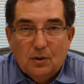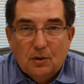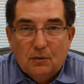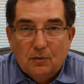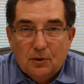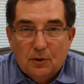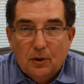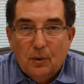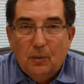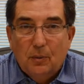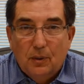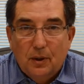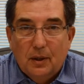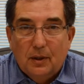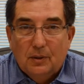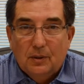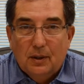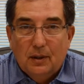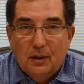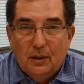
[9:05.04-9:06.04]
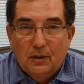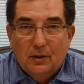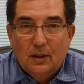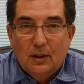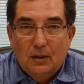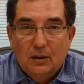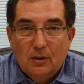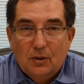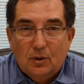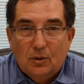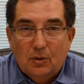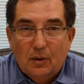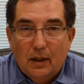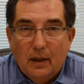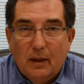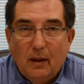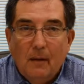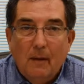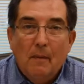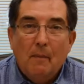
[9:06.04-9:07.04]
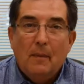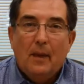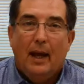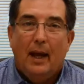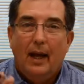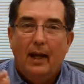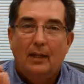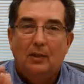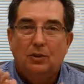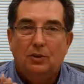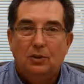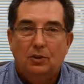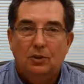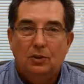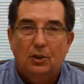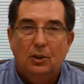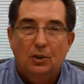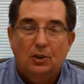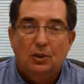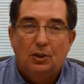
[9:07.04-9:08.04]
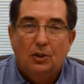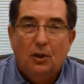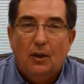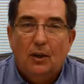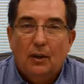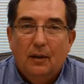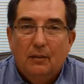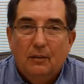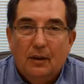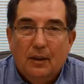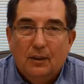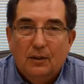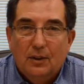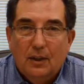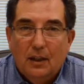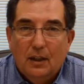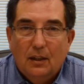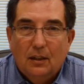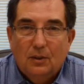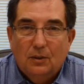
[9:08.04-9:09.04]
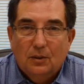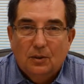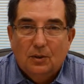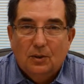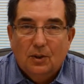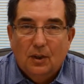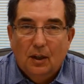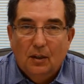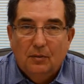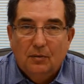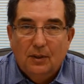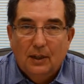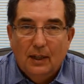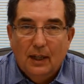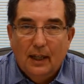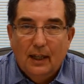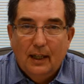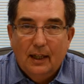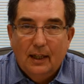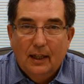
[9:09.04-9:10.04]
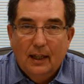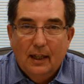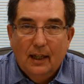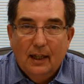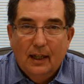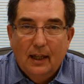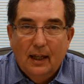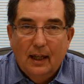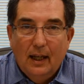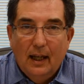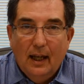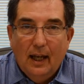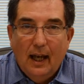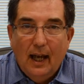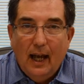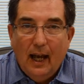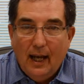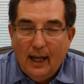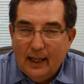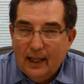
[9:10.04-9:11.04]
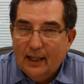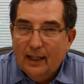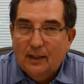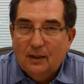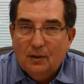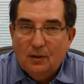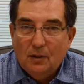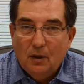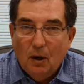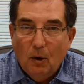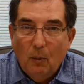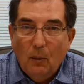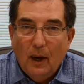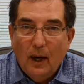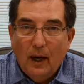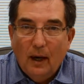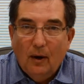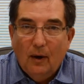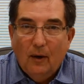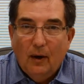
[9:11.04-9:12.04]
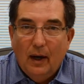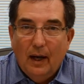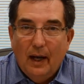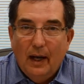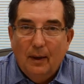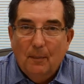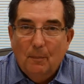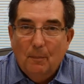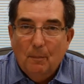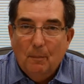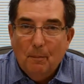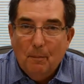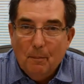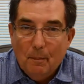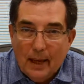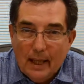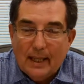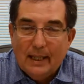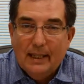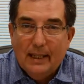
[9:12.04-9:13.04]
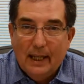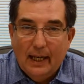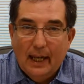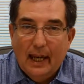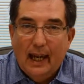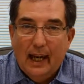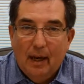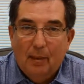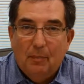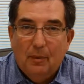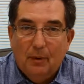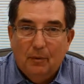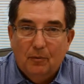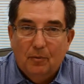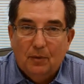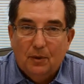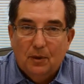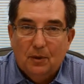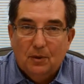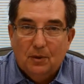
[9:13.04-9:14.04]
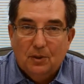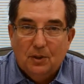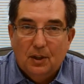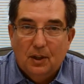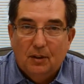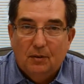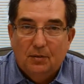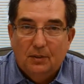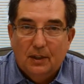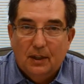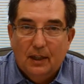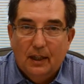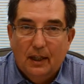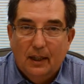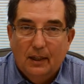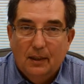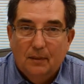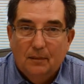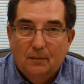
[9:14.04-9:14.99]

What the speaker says: have sold us in this industry and just start investing in yourself today and go out and make it happen for yourself today.